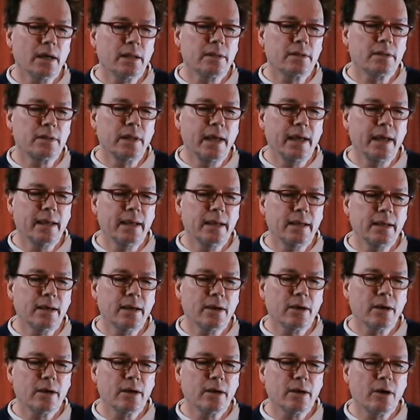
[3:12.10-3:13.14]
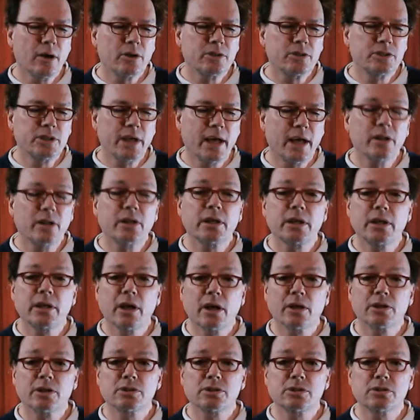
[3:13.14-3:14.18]
they are telling
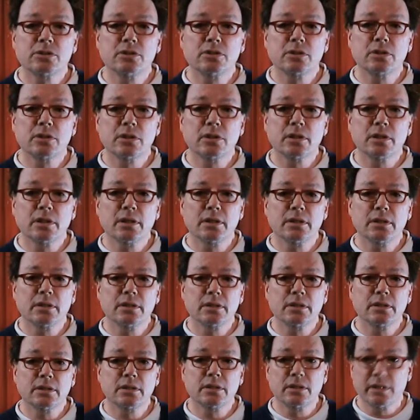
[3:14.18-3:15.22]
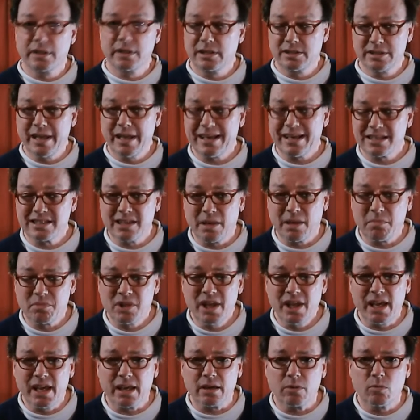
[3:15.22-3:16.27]
us the exact same
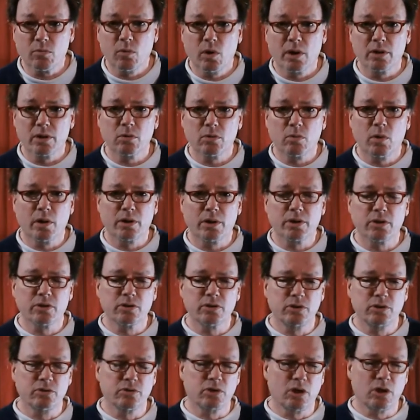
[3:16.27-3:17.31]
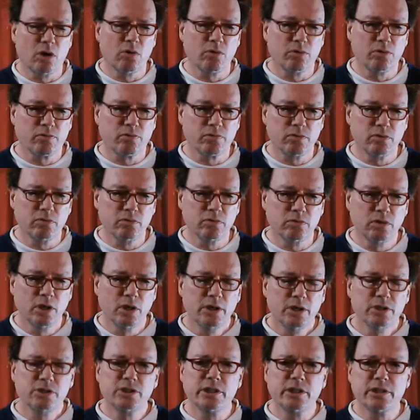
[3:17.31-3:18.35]
thing, whether you go through
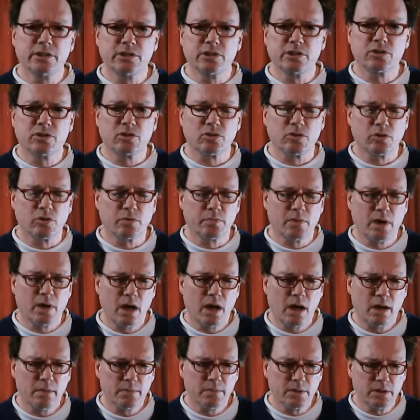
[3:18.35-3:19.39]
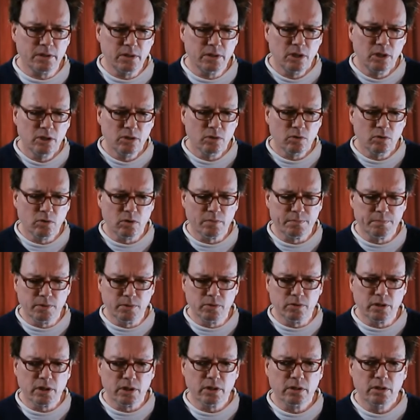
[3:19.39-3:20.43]
Jesus or Muhammad or
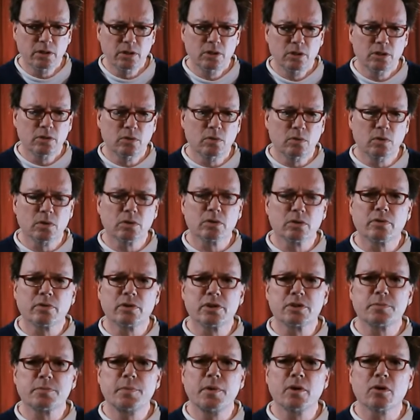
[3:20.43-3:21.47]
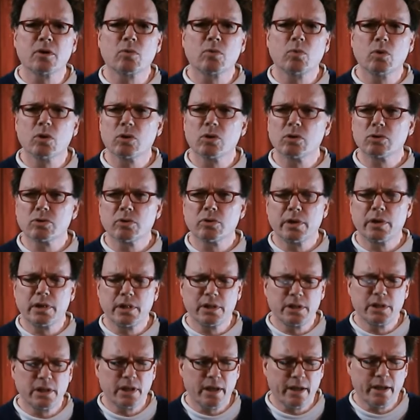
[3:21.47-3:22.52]
Buddha or the spirit world or any of
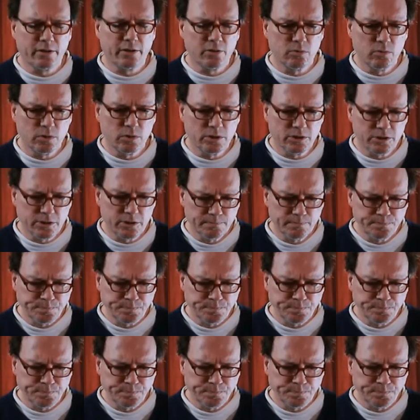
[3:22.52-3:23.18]
the other ones.